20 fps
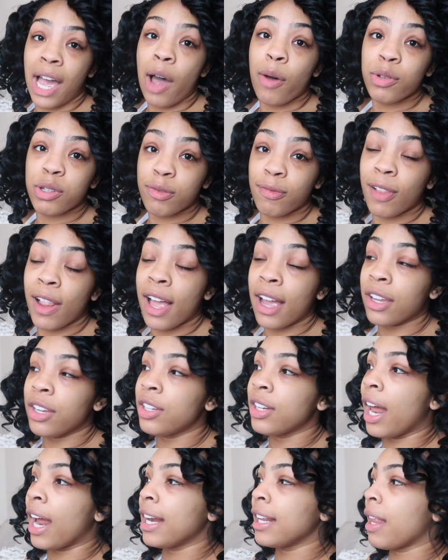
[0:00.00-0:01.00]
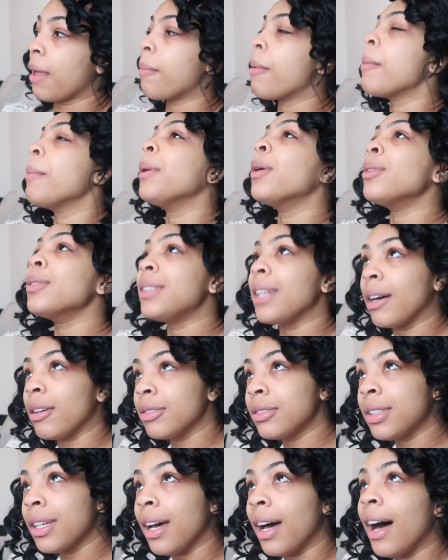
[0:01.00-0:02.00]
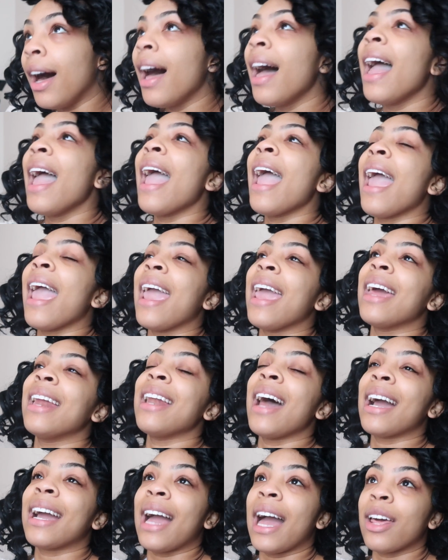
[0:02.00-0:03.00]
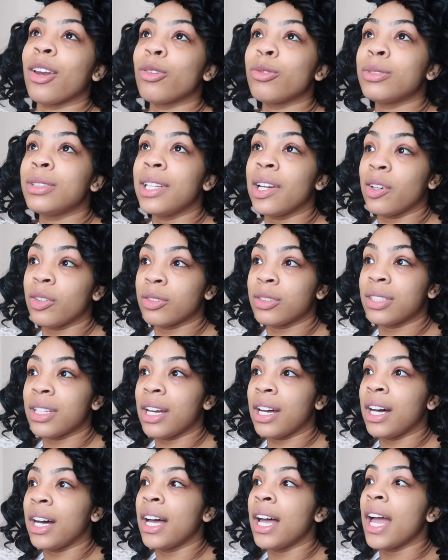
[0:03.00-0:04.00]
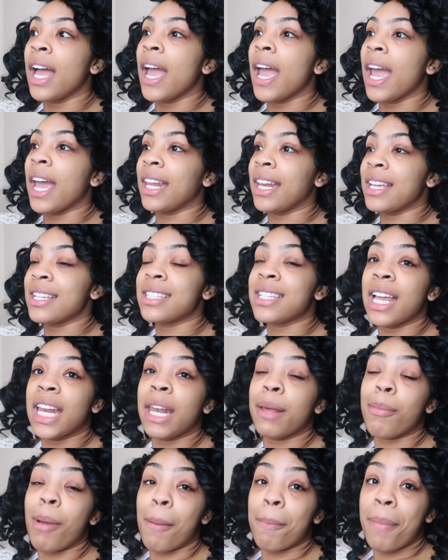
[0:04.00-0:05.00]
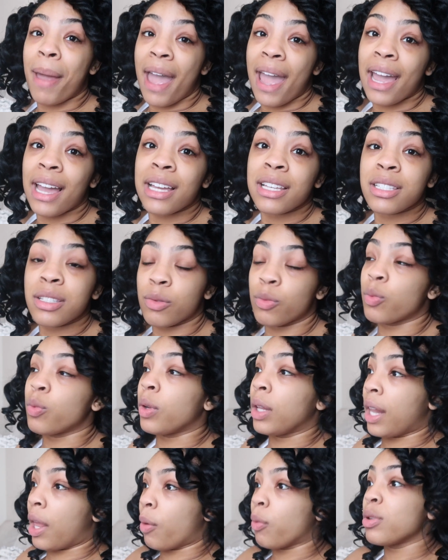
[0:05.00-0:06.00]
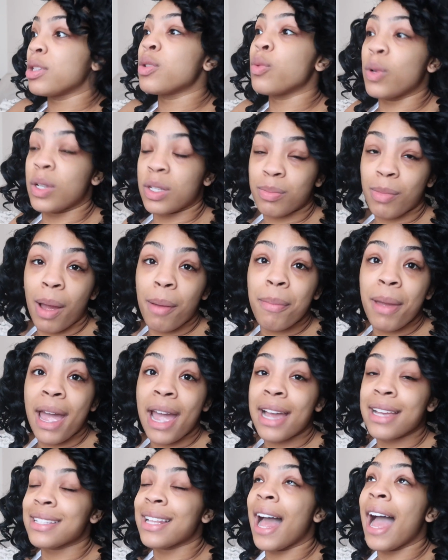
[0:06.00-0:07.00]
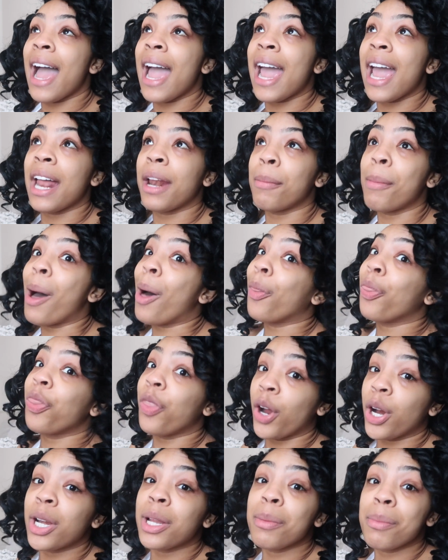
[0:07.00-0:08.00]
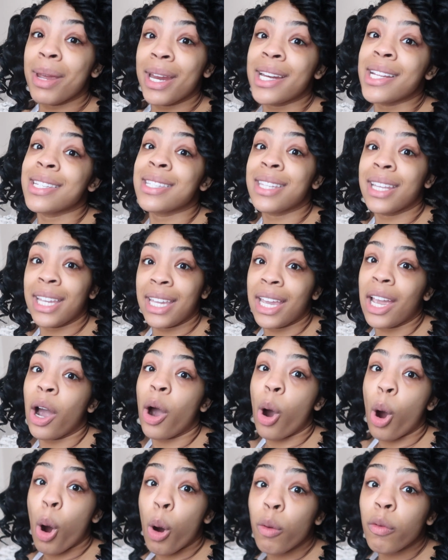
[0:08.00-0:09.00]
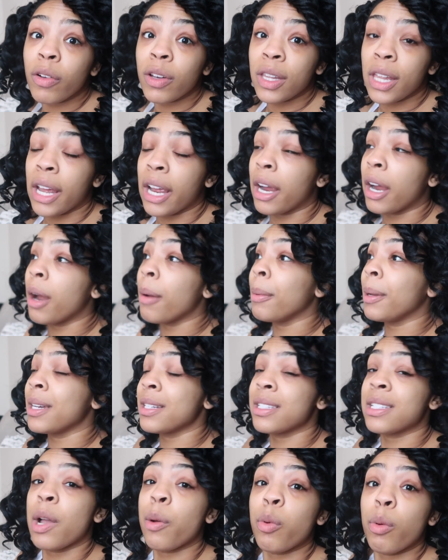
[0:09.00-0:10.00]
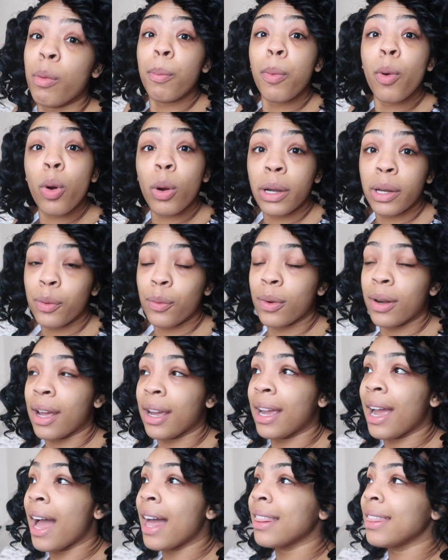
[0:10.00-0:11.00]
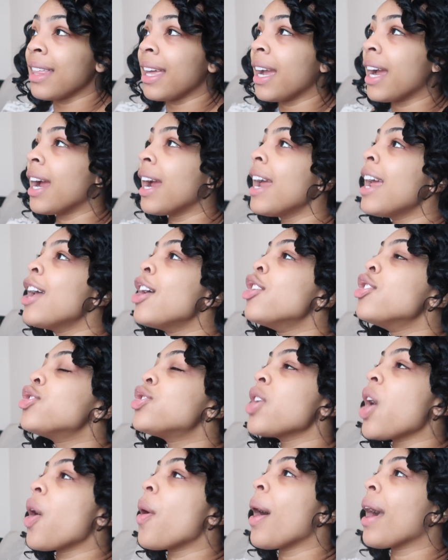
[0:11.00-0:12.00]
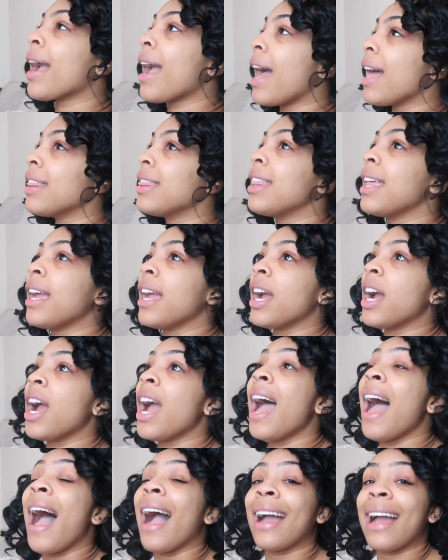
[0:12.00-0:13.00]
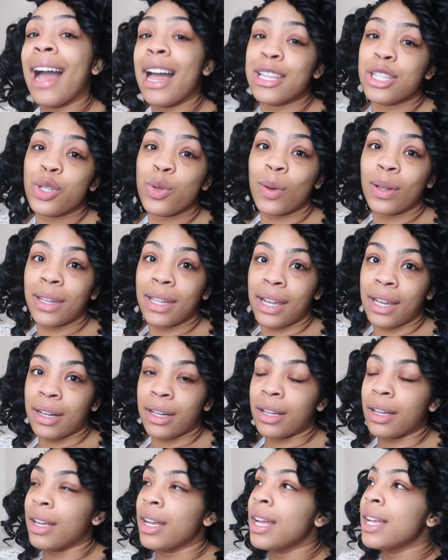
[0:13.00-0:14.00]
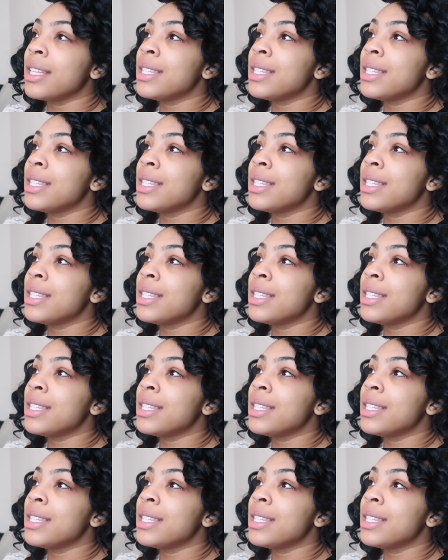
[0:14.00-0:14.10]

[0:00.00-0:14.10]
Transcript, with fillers: I was flying United. They put me on Delta, and I got on Delta, and they said that my bags, they were switch my bags. I had about thirty minutes to get over there because they boarding when I got there. So I got there. I got to Atlanta.